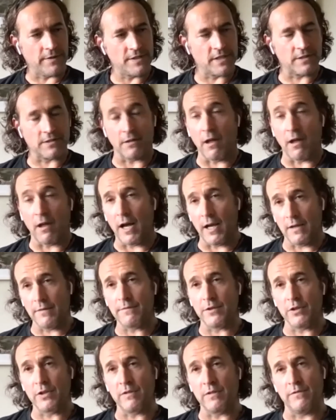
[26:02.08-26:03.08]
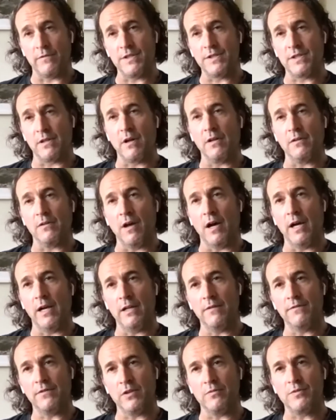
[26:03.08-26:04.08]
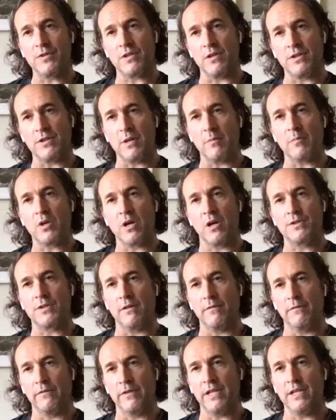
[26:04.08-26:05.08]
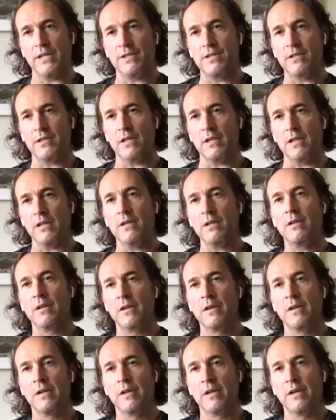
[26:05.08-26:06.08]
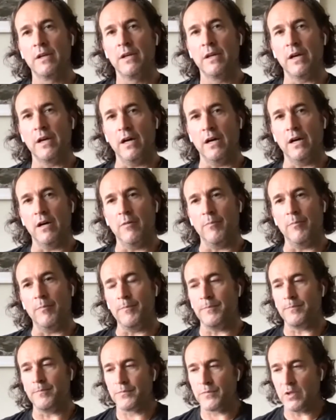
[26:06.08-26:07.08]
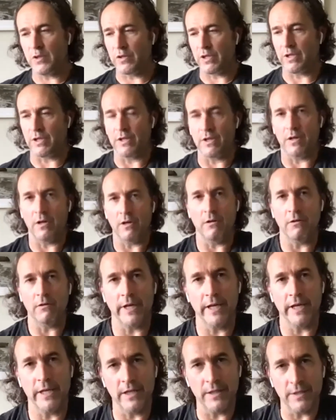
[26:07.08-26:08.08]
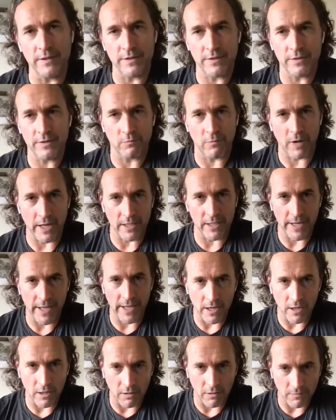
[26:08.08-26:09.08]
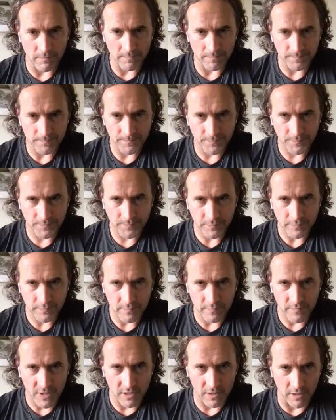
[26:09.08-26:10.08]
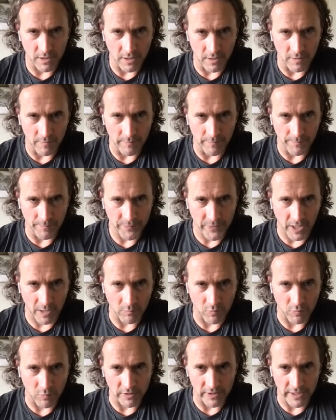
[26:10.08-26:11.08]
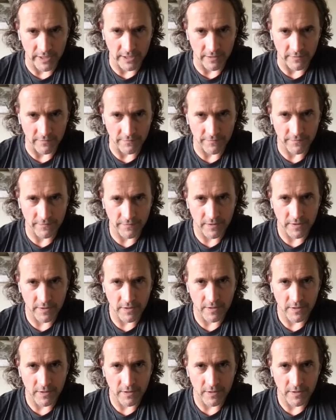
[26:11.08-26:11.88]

this is live. You can visit online if you search up Concert VDC. You can go, and right now, I believe